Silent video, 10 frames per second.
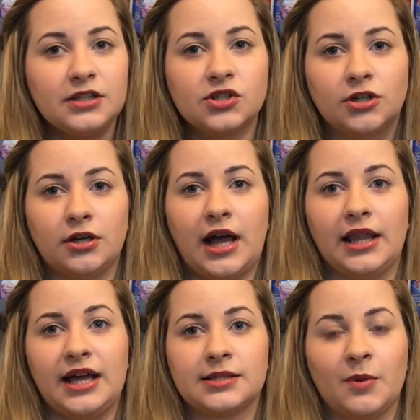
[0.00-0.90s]
So
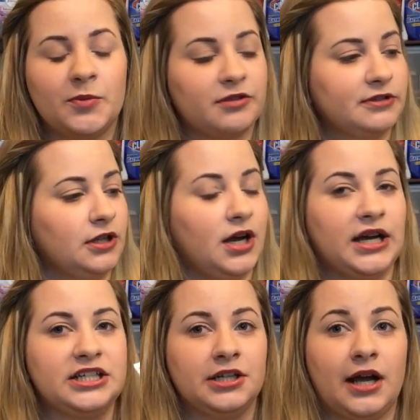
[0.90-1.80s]
I'll ask my mother-in-law
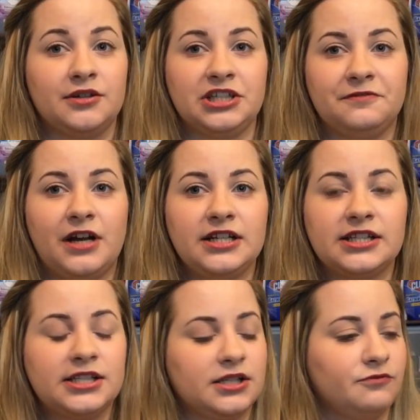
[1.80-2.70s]
how she
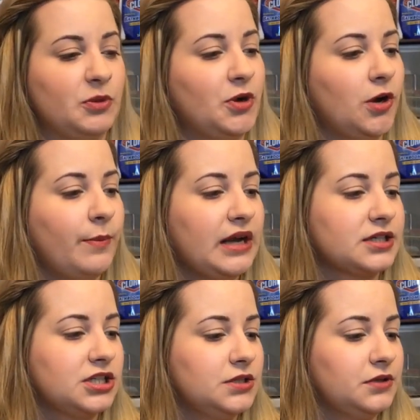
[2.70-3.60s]
finds this and report
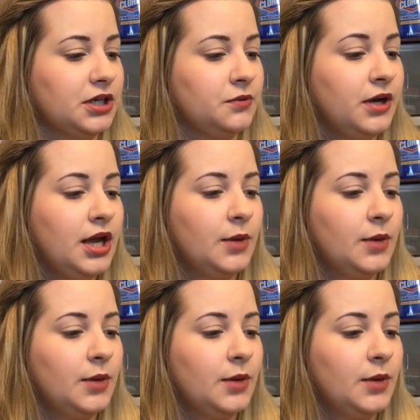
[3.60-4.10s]
back to you.